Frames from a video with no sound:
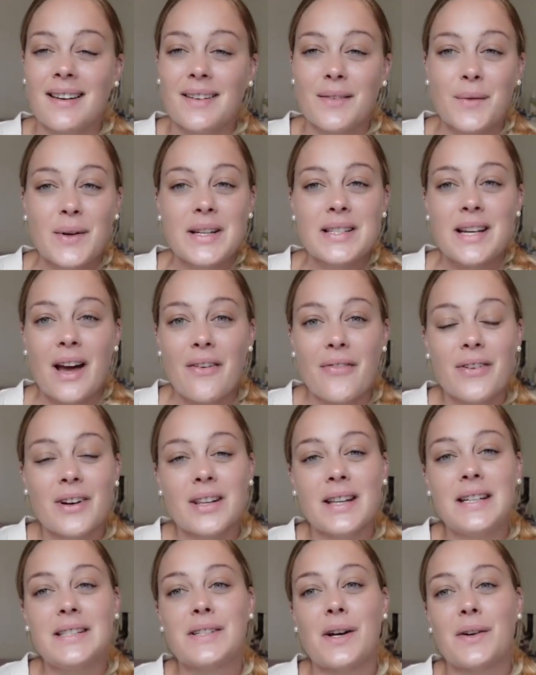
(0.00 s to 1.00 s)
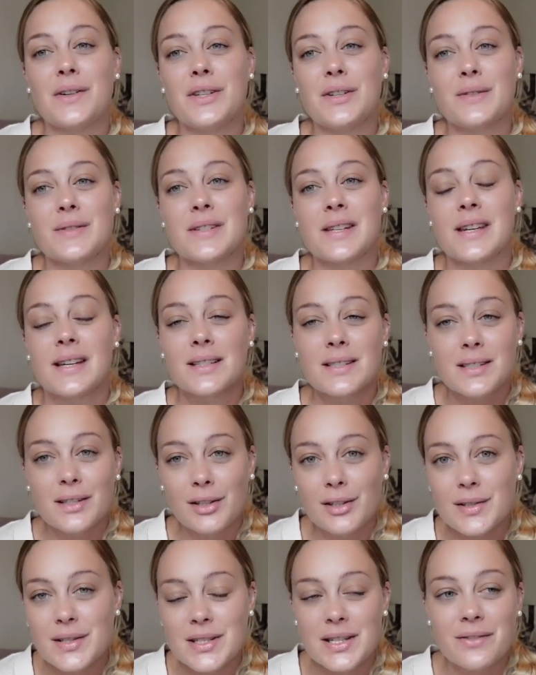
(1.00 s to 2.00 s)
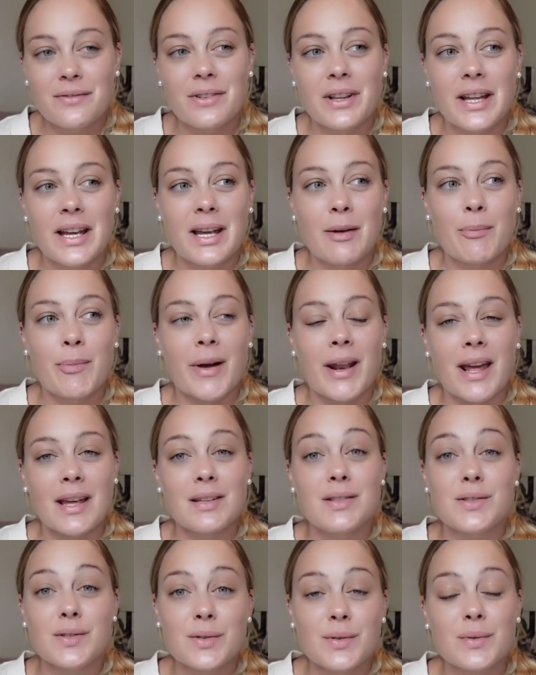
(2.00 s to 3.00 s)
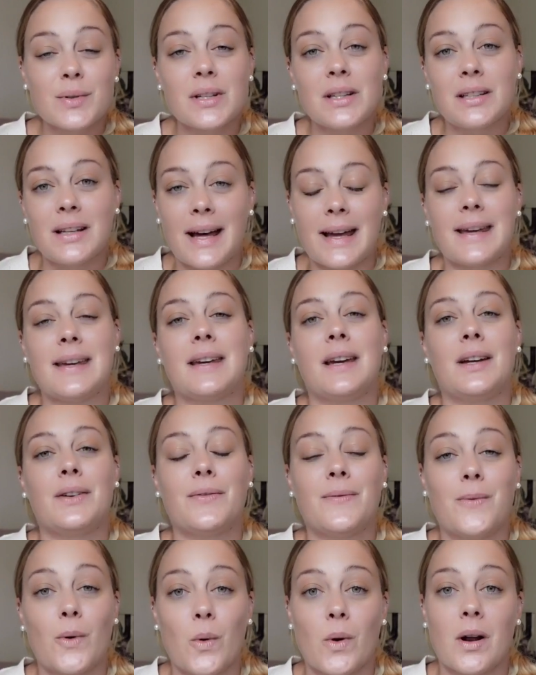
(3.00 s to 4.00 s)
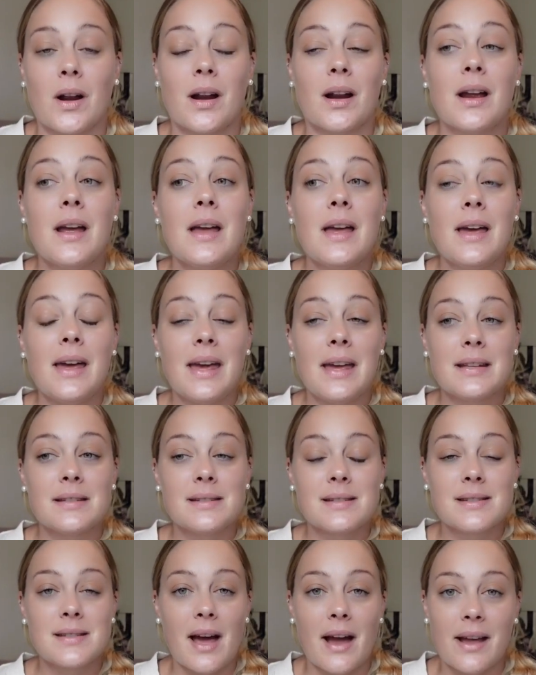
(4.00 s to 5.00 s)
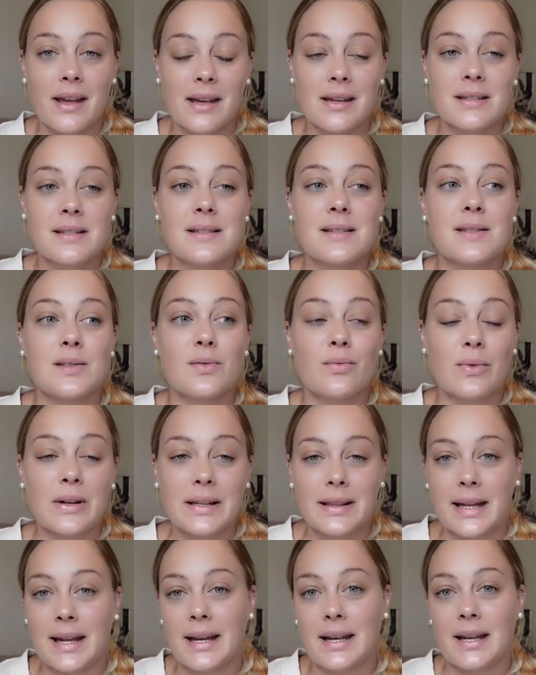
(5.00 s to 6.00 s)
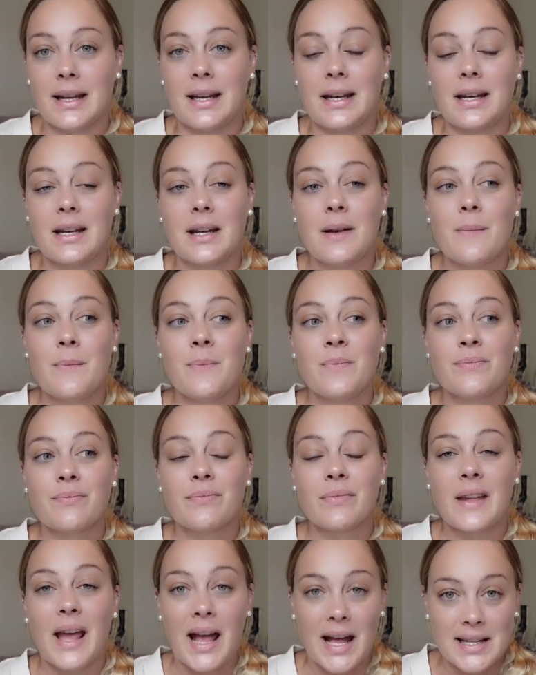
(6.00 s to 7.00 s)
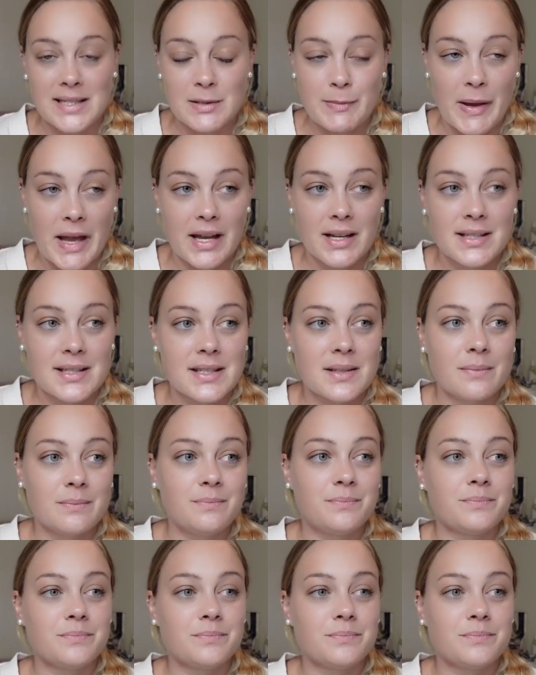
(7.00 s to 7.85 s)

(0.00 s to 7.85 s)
We definitely don't use it exclusively, but I do like it for its science related aspects.